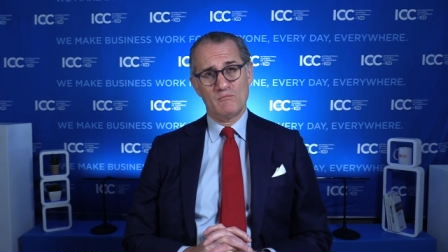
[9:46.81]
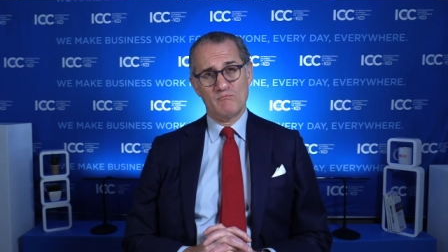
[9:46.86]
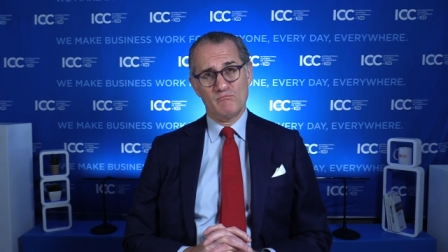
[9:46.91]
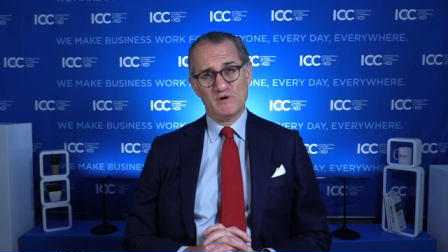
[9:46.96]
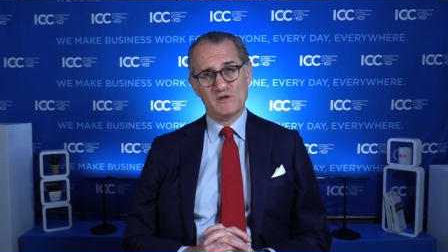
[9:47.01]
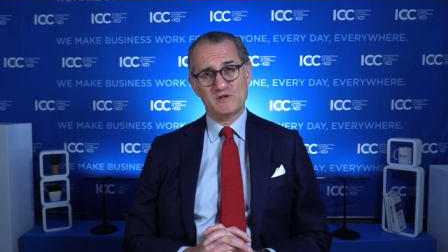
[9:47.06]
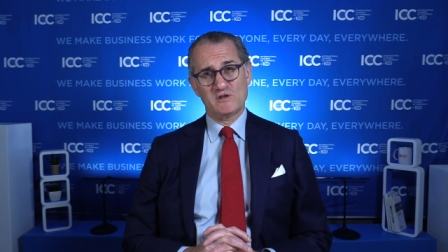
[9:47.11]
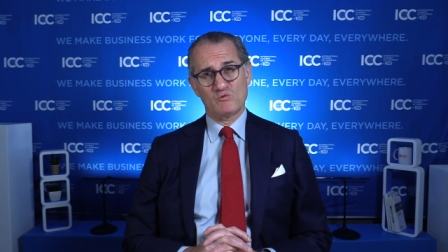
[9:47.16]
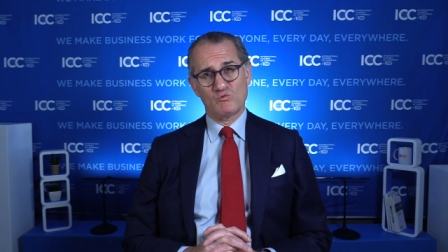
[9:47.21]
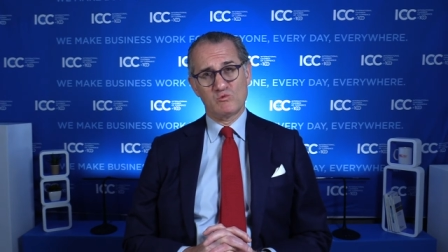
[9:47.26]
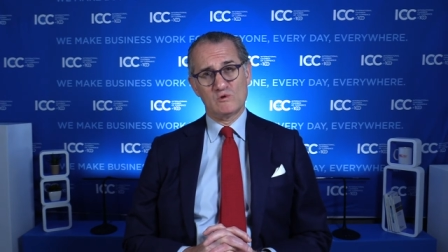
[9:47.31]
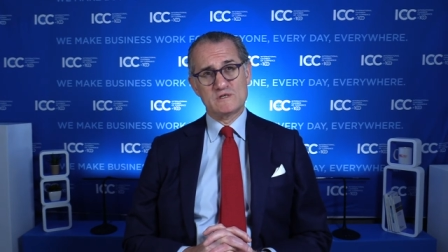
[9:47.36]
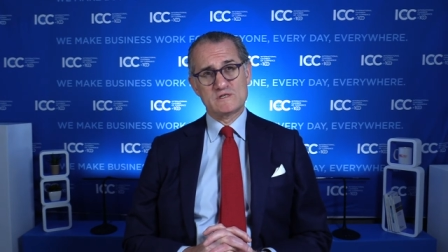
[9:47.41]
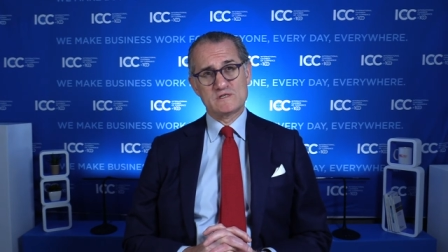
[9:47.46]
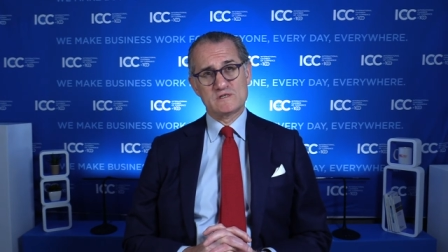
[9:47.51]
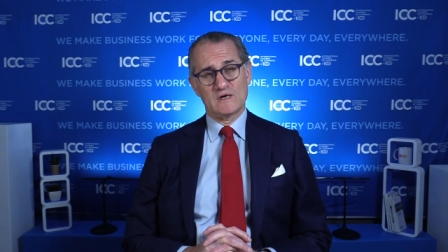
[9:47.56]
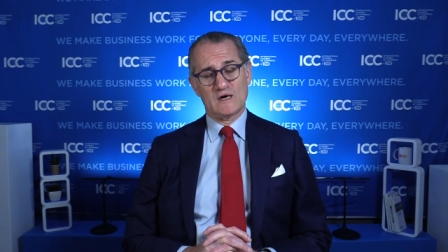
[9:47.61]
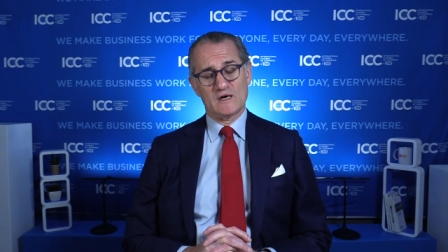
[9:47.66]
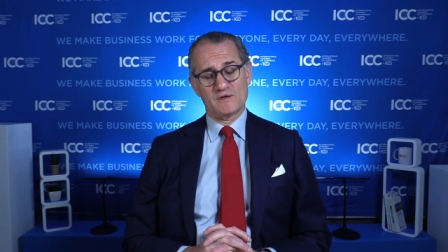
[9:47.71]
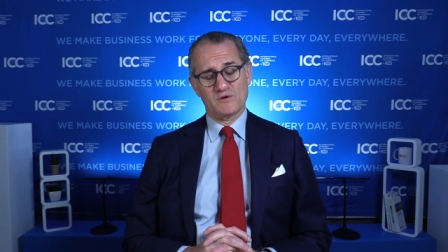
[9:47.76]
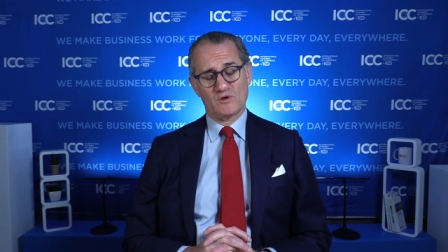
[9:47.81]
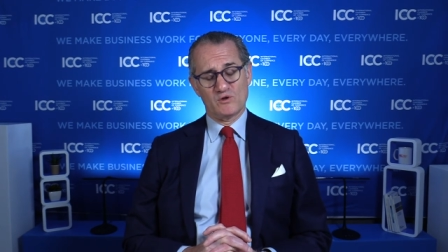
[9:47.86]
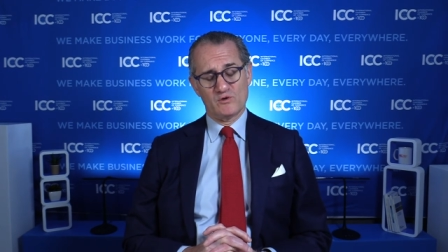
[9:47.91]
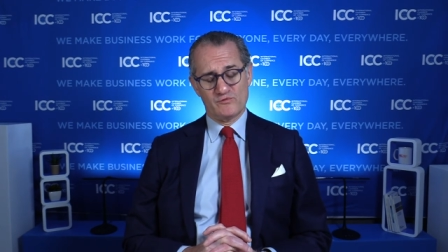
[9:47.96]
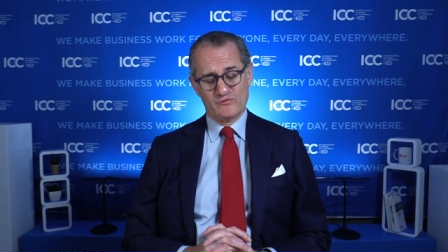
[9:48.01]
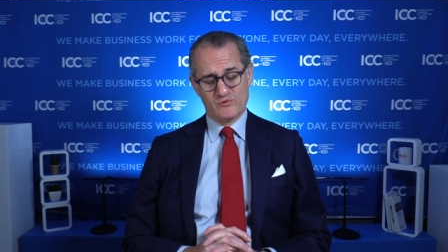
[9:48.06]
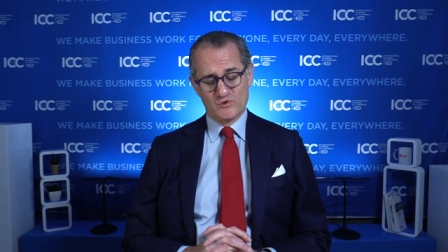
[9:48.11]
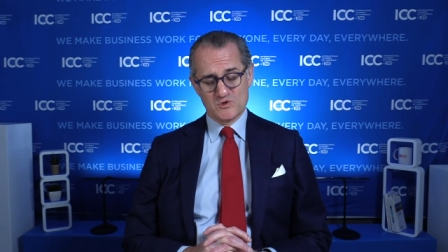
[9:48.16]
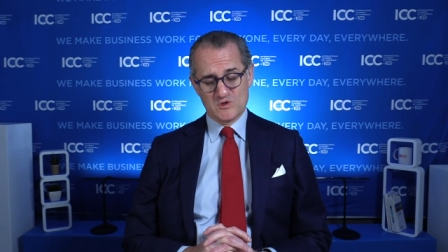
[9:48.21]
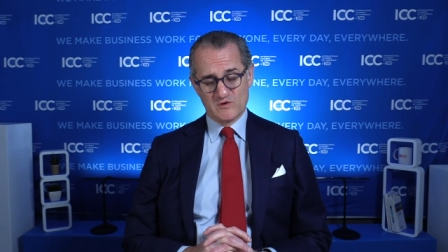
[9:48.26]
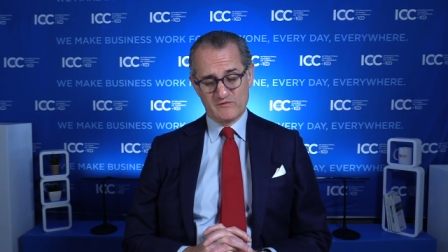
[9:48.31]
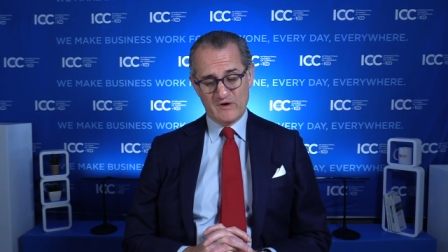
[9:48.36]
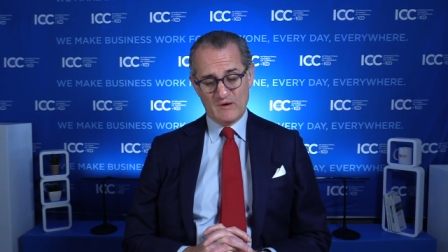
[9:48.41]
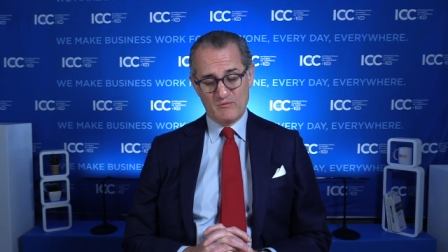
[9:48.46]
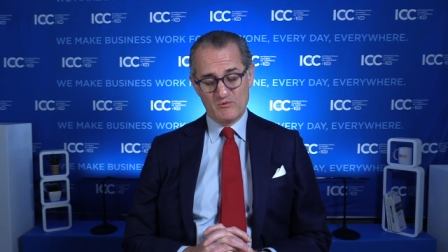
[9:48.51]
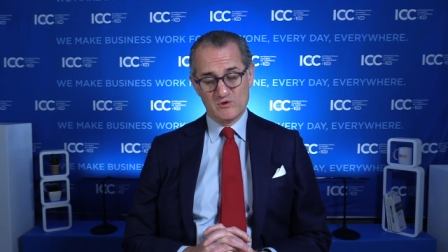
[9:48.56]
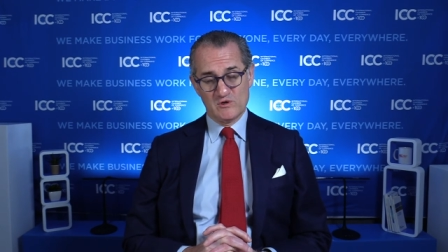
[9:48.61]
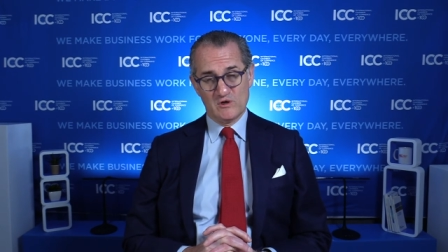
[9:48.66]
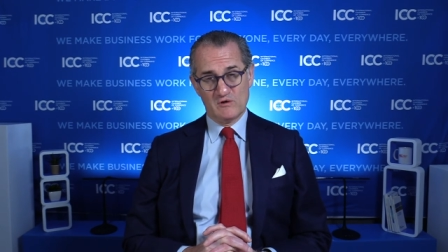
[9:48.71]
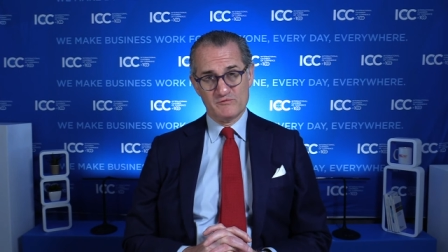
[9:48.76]
but it will start on the 1st of
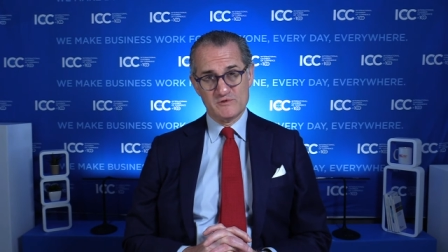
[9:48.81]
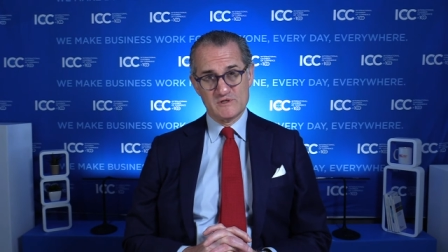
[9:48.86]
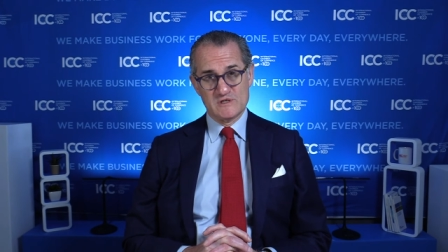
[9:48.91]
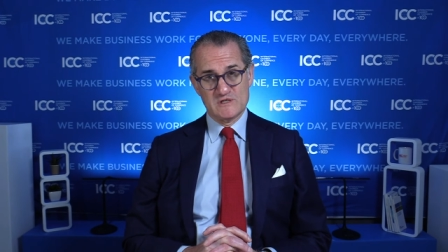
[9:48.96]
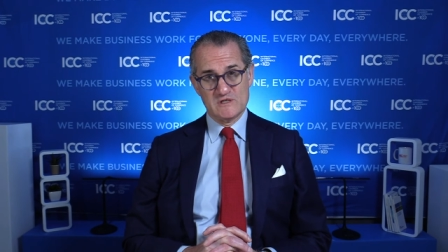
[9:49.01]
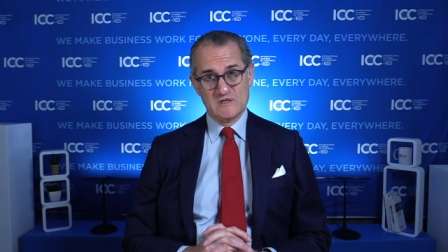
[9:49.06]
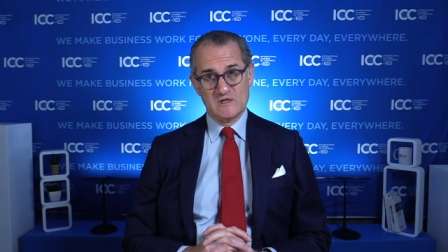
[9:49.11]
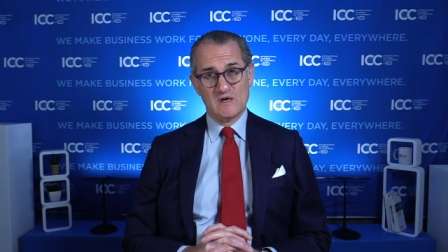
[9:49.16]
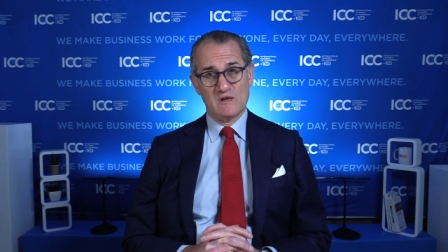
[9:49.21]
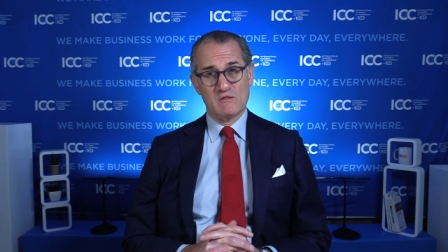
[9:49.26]
April of this year,